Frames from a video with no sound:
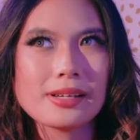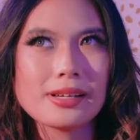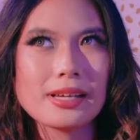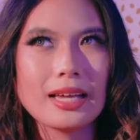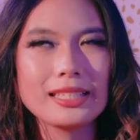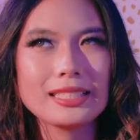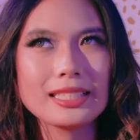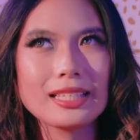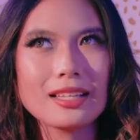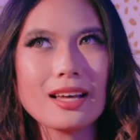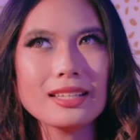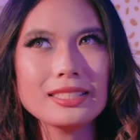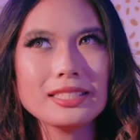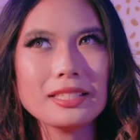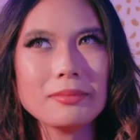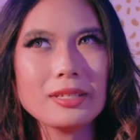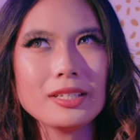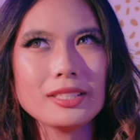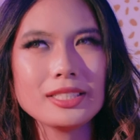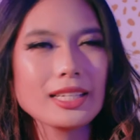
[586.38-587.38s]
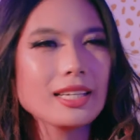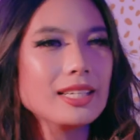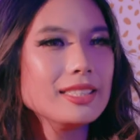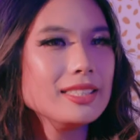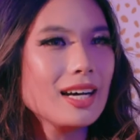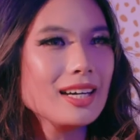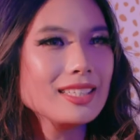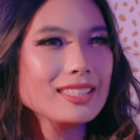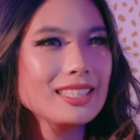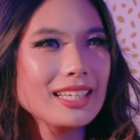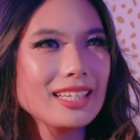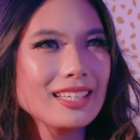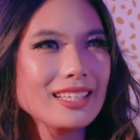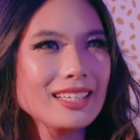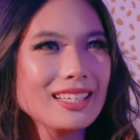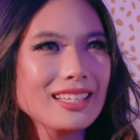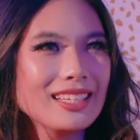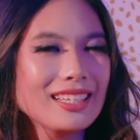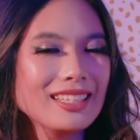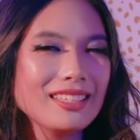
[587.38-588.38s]
it's a lot similar to conducting.
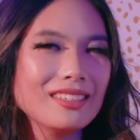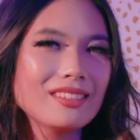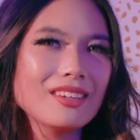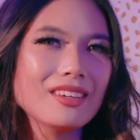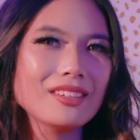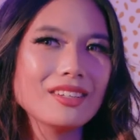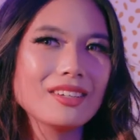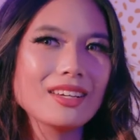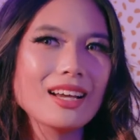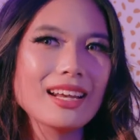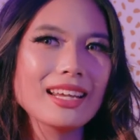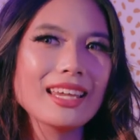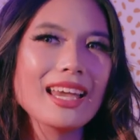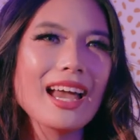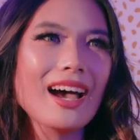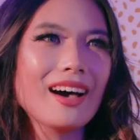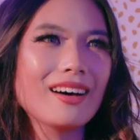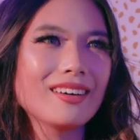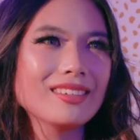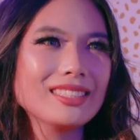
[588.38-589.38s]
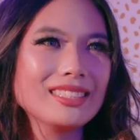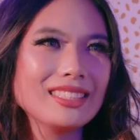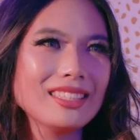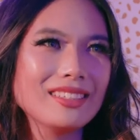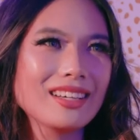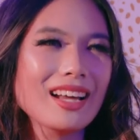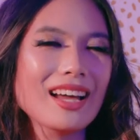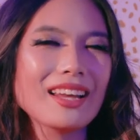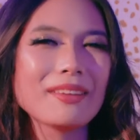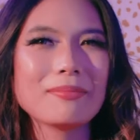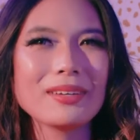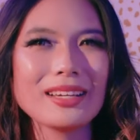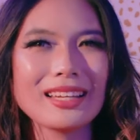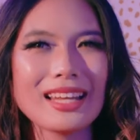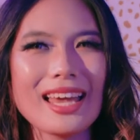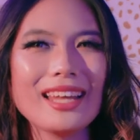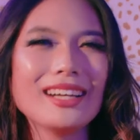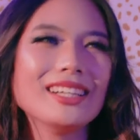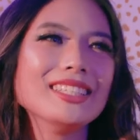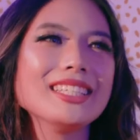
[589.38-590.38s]
You know, you got to count, you got to bring
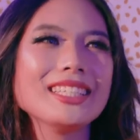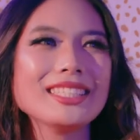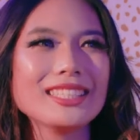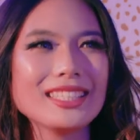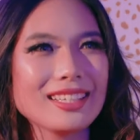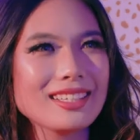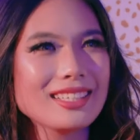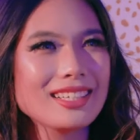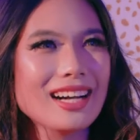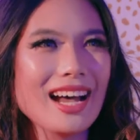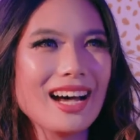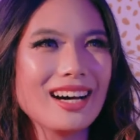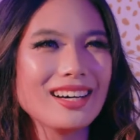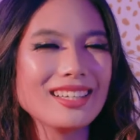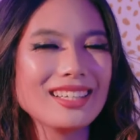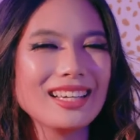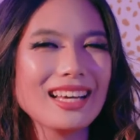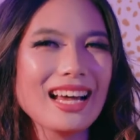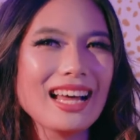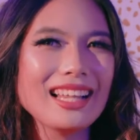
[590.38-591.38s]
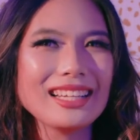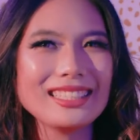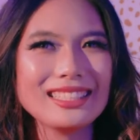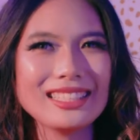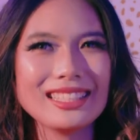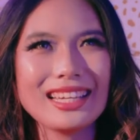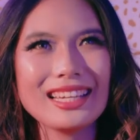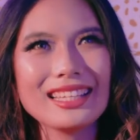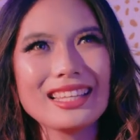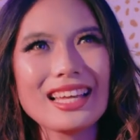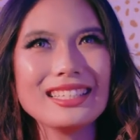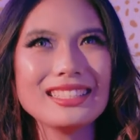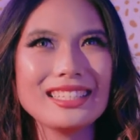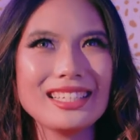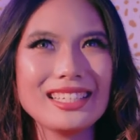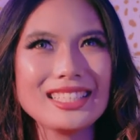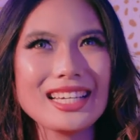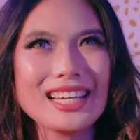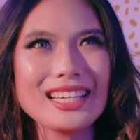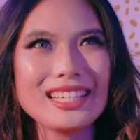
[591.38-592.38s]
the energy to the crowd. I like to think that
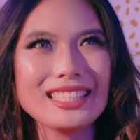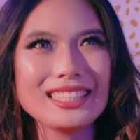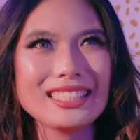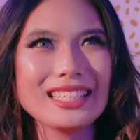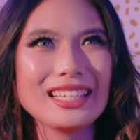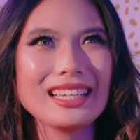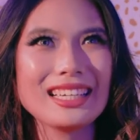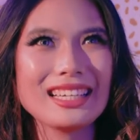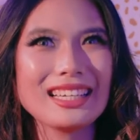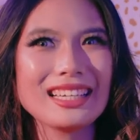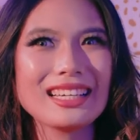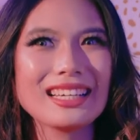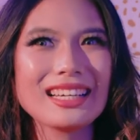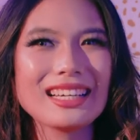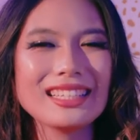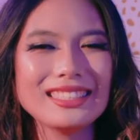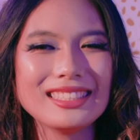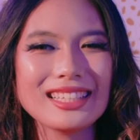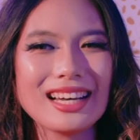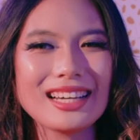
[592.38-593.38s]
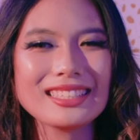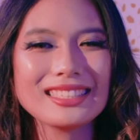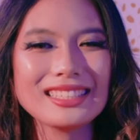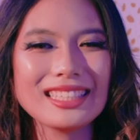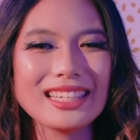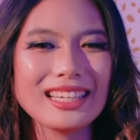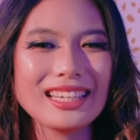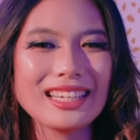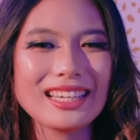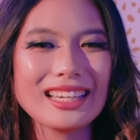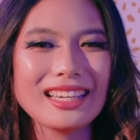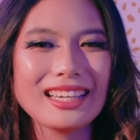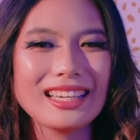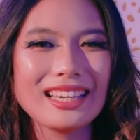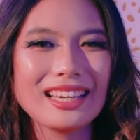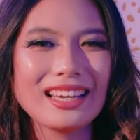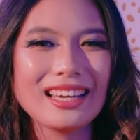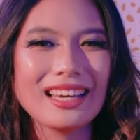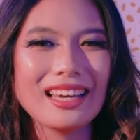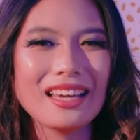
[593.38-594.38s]
DJing is like conducting
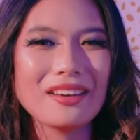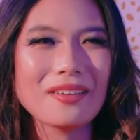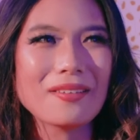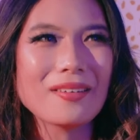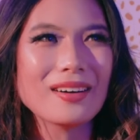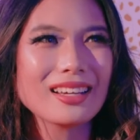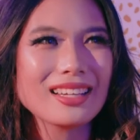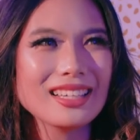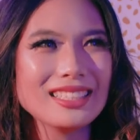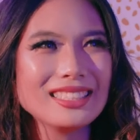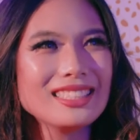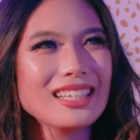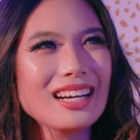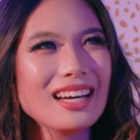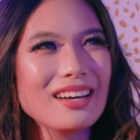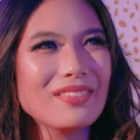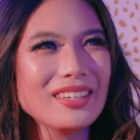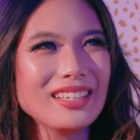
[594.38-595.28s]
an orchestra, but